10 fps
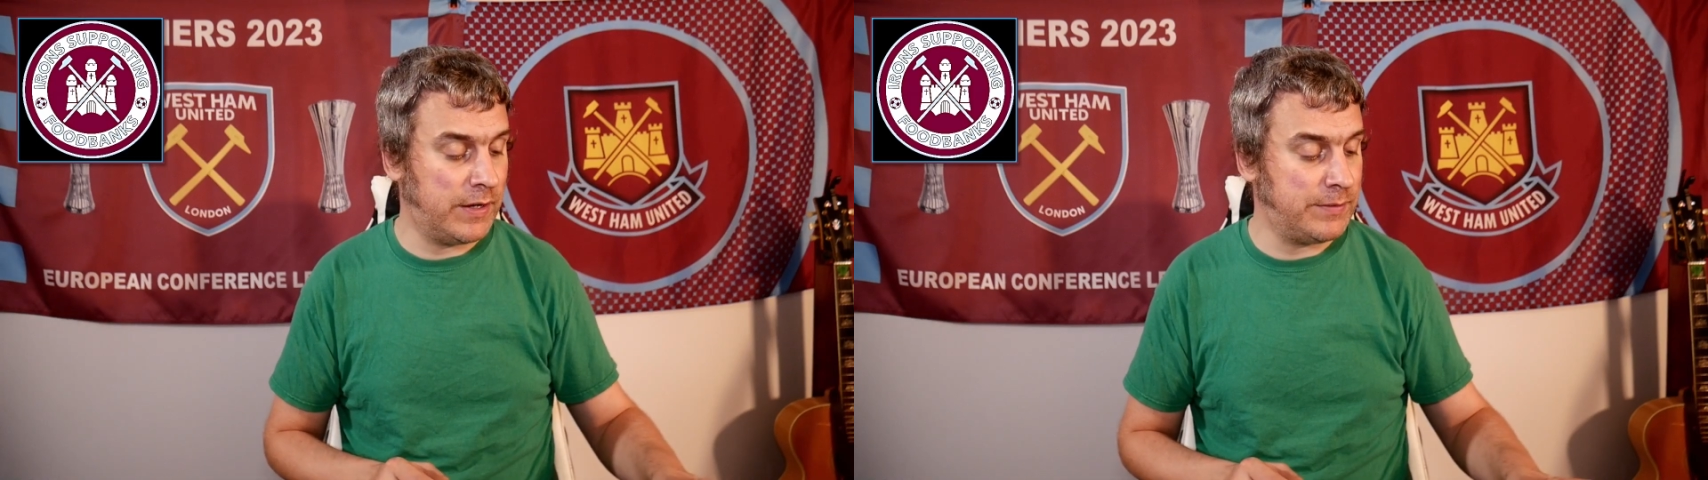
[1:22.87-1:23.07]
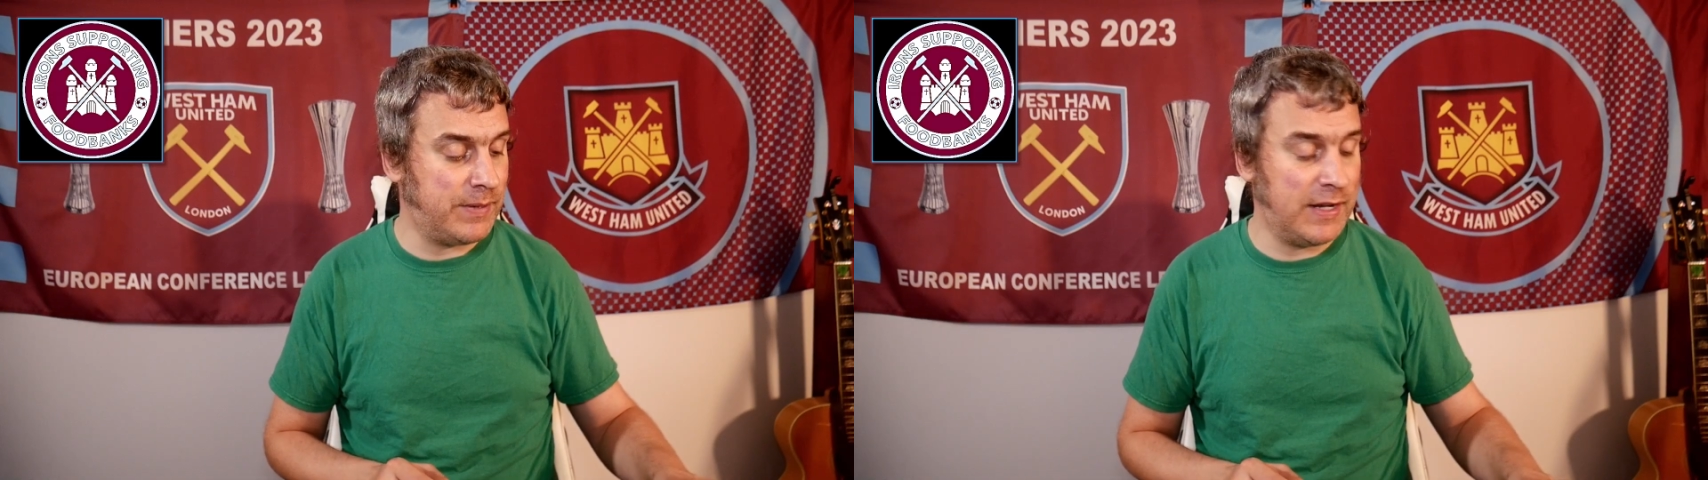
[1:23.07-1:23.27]

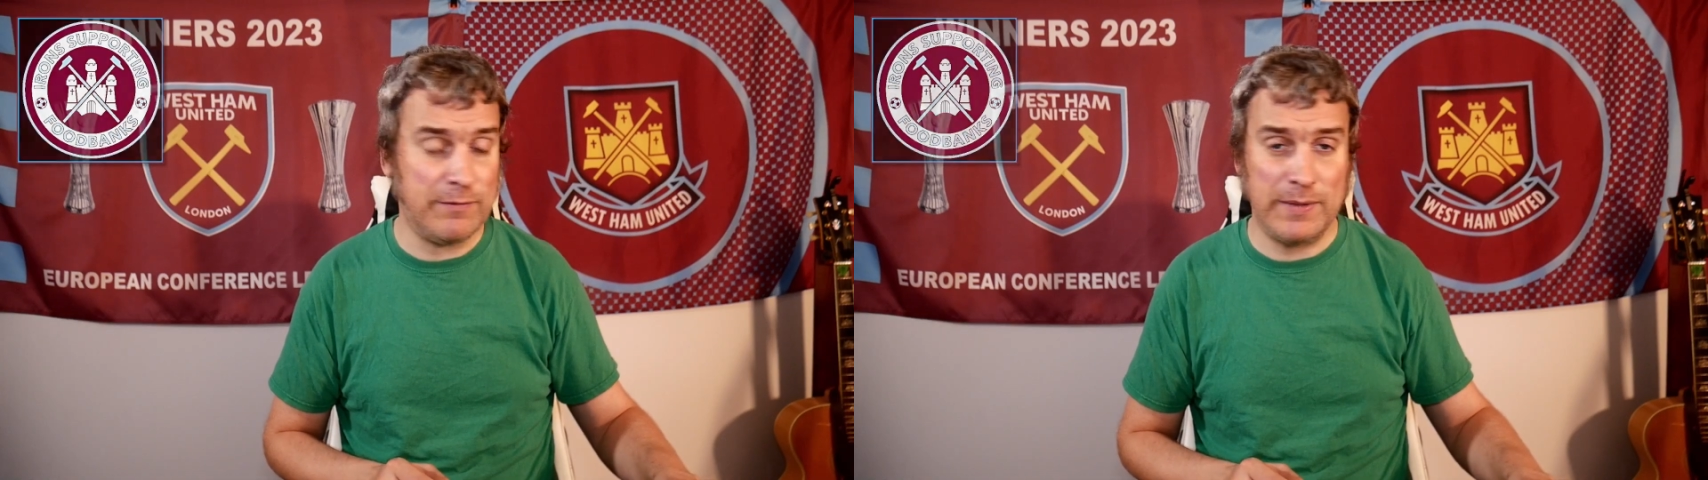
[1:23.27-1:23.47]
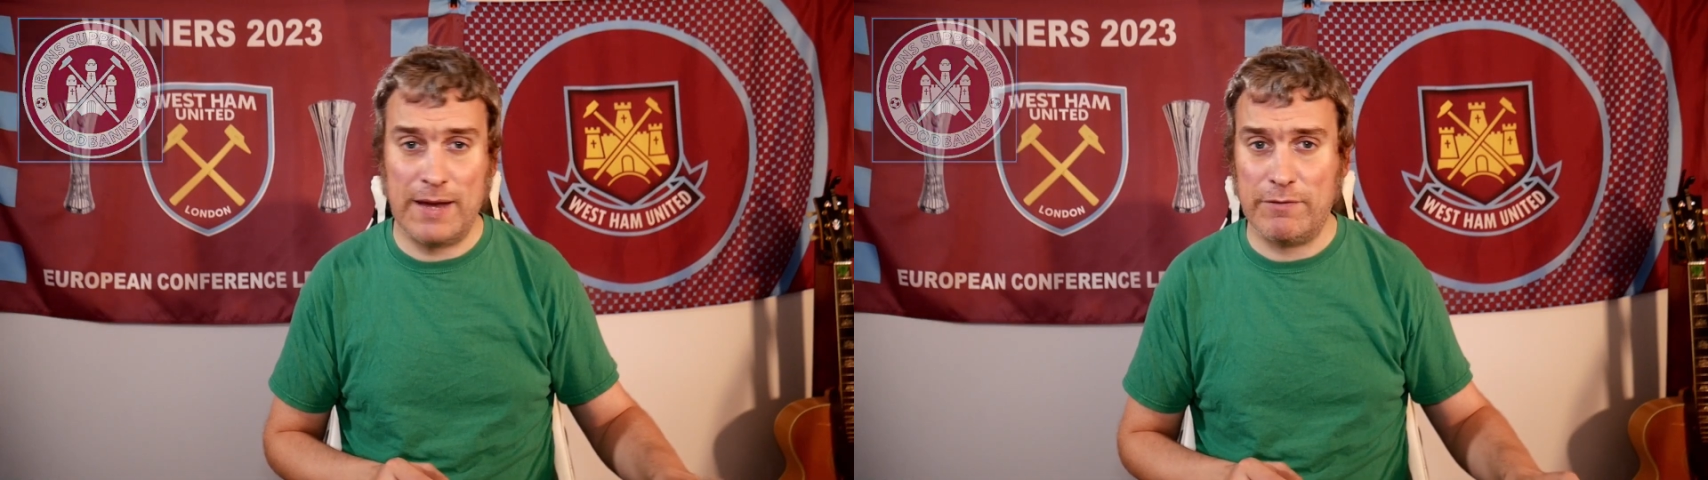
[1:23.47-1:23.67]
Believe
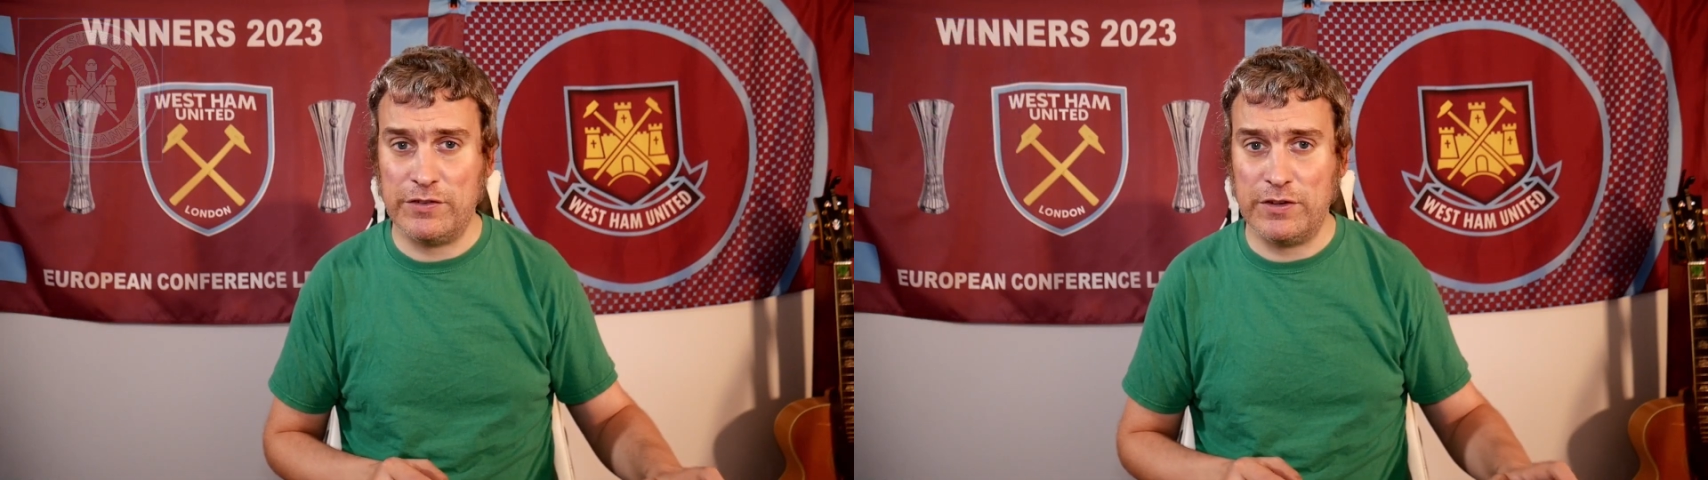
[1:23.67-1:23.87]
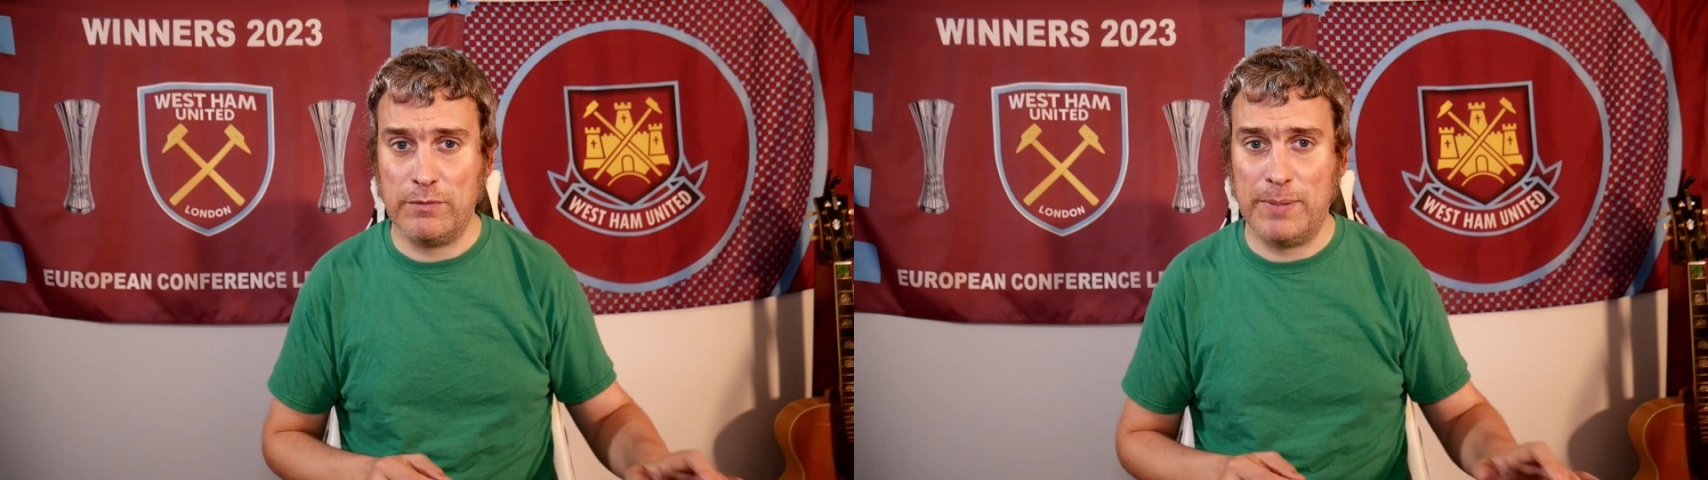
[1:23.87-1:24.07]
me, every
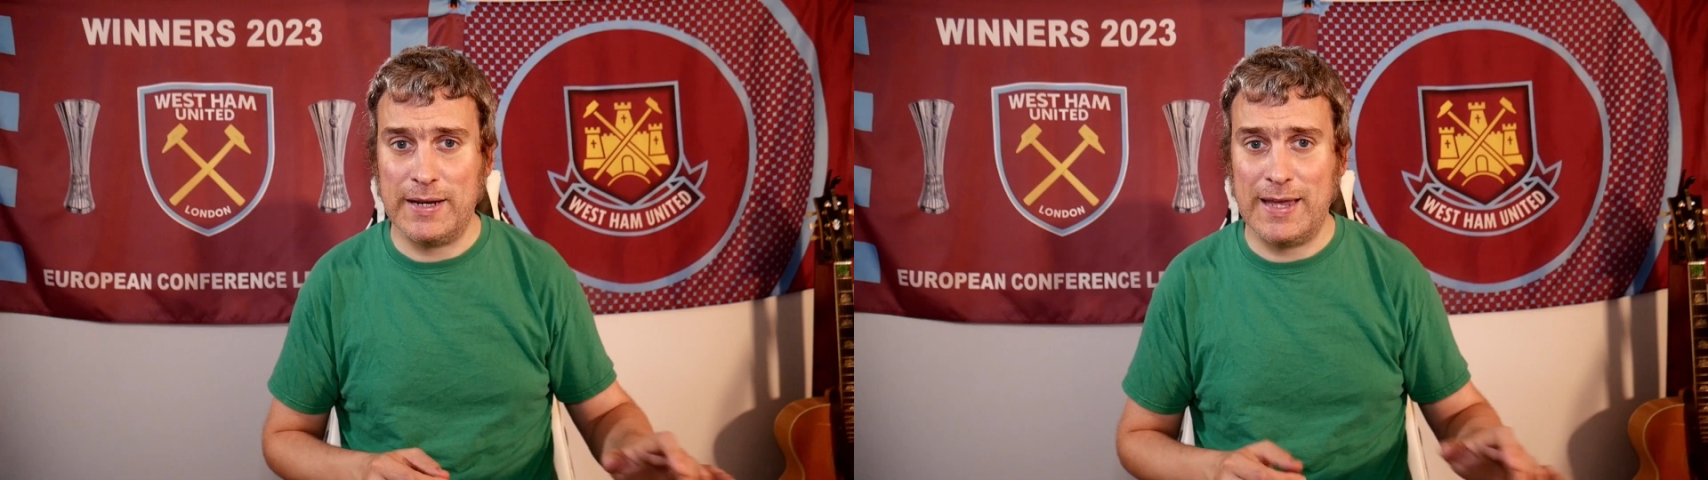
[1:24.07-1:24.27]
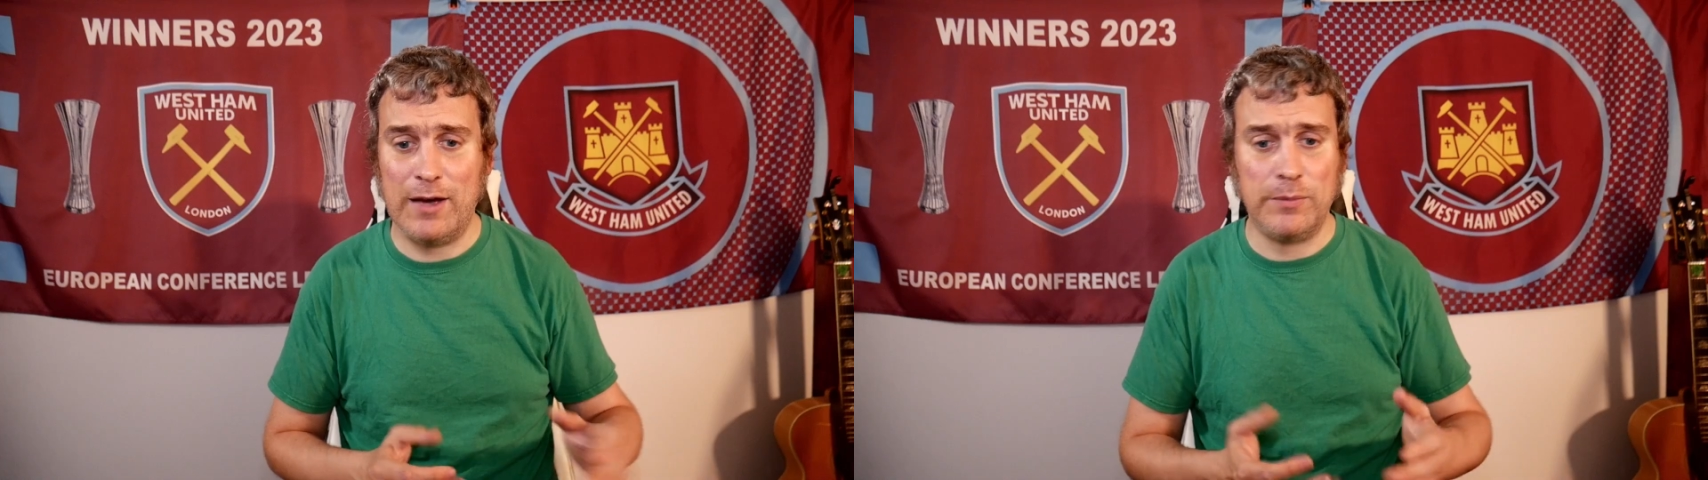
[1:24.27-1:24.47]
single penny
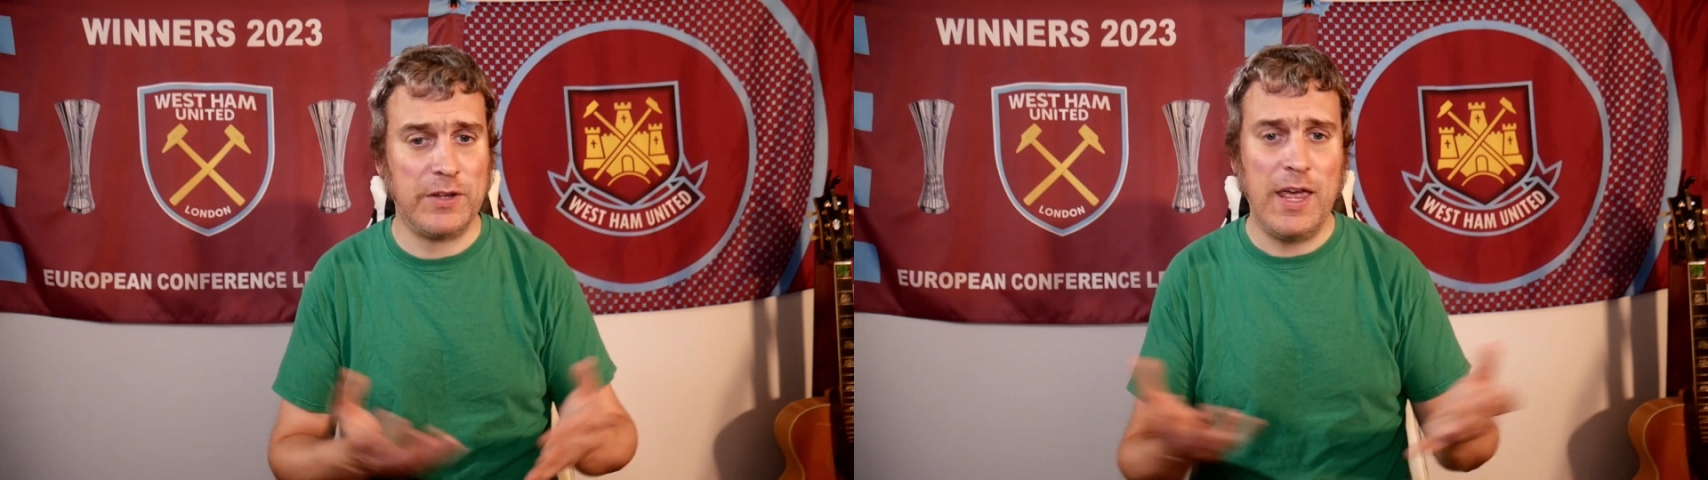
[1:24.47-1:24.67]
helps.